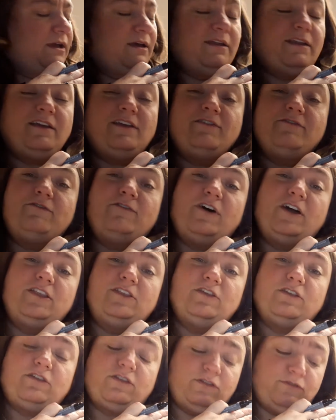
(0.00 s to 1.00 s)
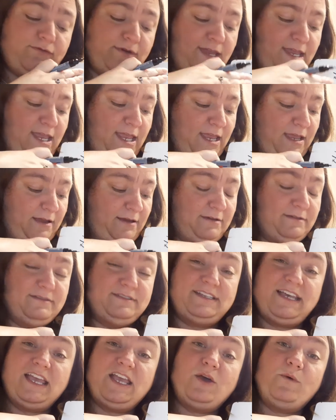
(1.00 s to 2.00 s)
I can find that 3
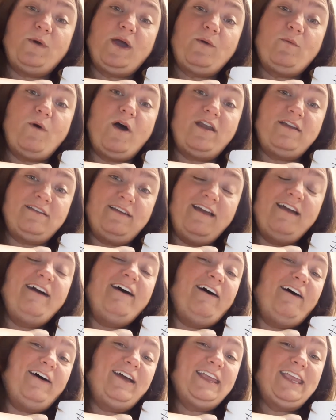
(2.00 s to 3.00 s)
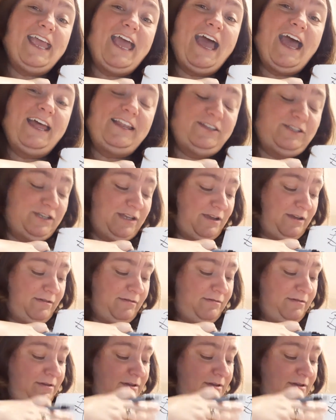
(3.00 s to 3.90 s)
Take away one? I can do.